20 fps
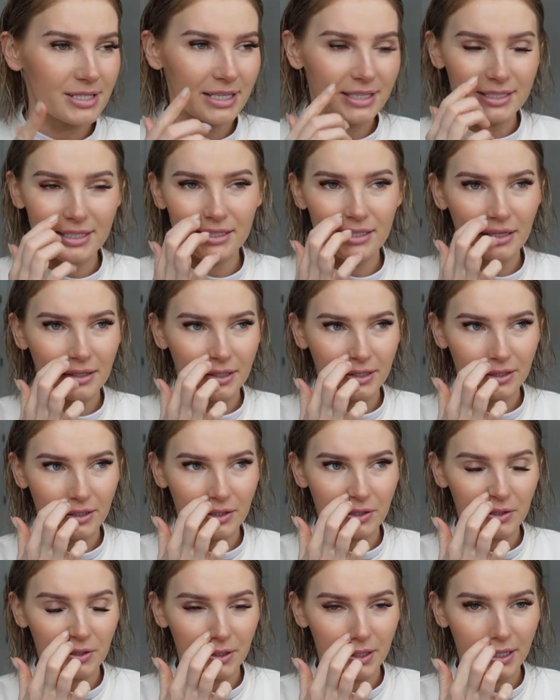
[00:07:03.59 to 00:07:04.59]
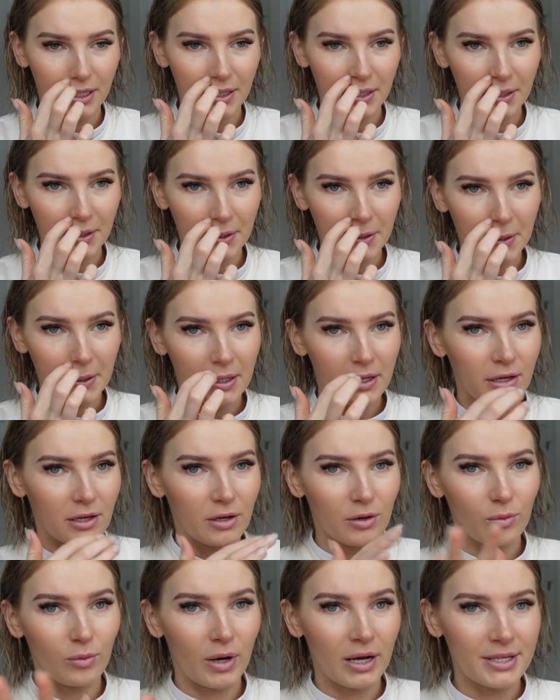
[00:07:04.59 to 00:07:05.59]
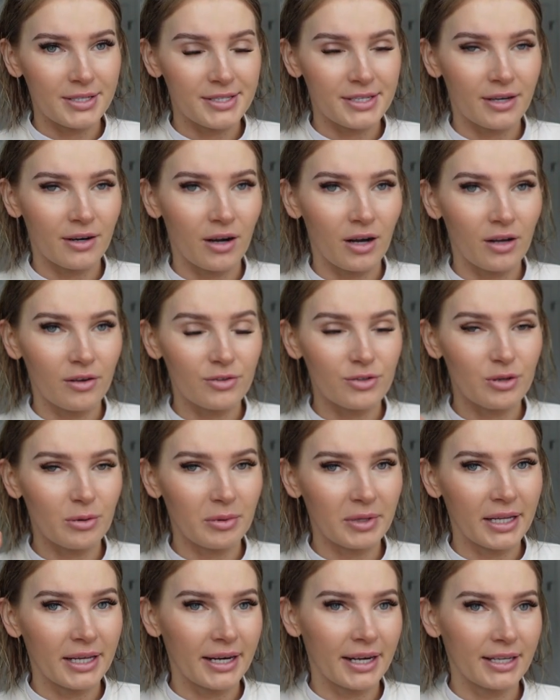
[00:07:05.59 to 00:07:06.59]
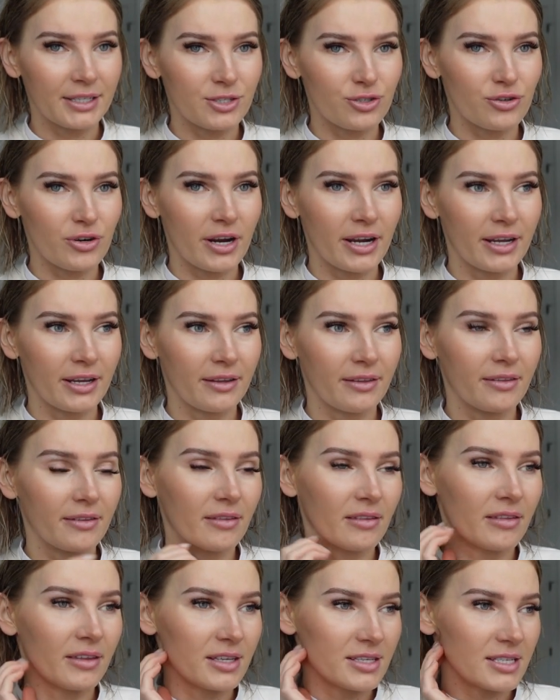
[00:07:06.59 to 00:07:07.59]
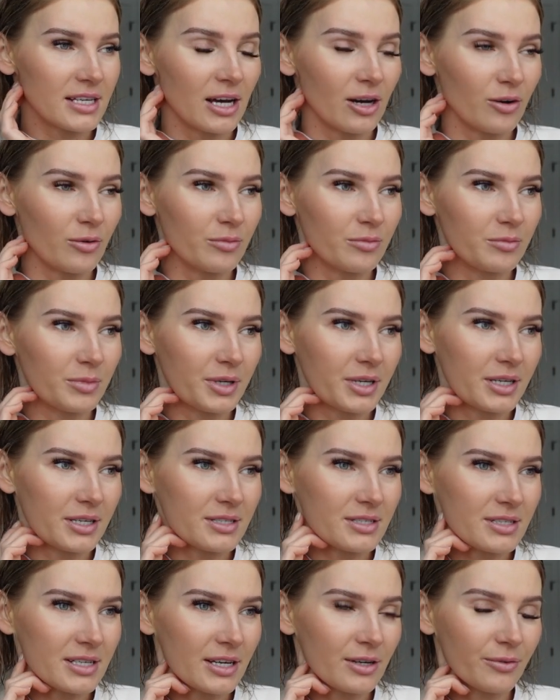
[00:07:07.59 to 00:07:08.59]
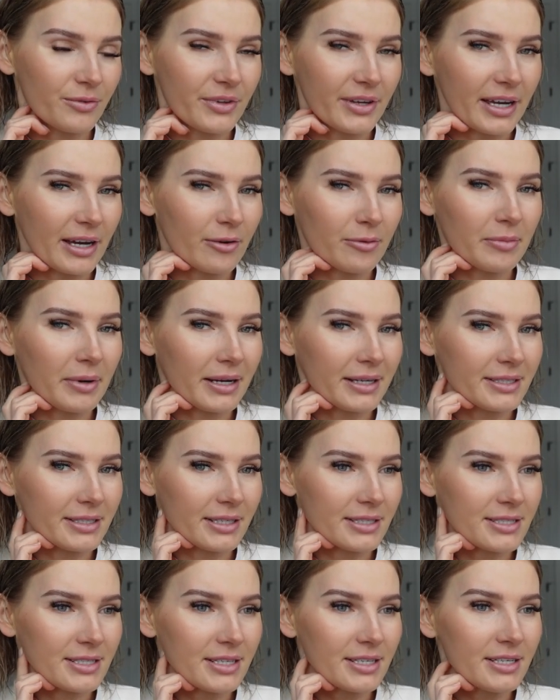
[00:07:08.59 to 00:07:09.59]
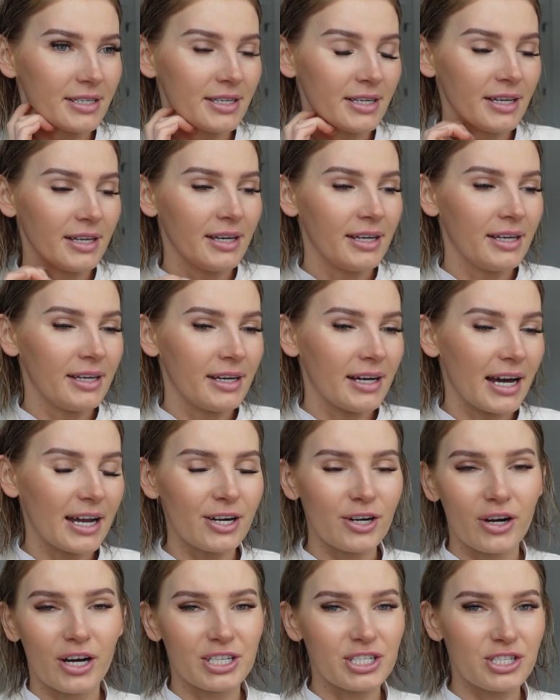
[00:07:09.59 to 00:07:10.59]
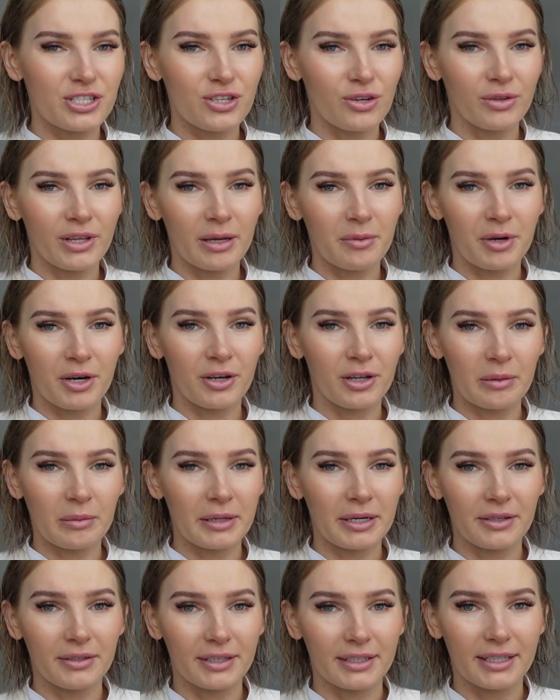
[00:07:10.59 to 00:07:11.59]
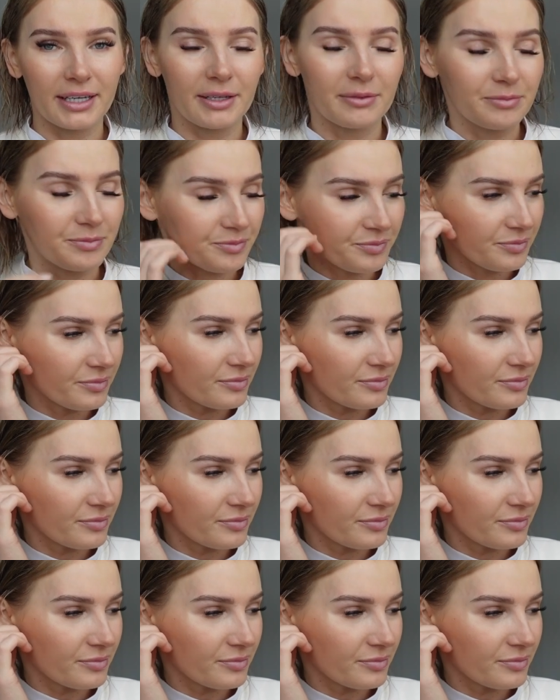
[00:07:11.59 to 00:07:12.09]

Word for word: I did not like the curling ones at all, so I'm glad I got to try it, this out, because I don't think I would buy Dyson. I don't know, I just don't like curling my hair like that.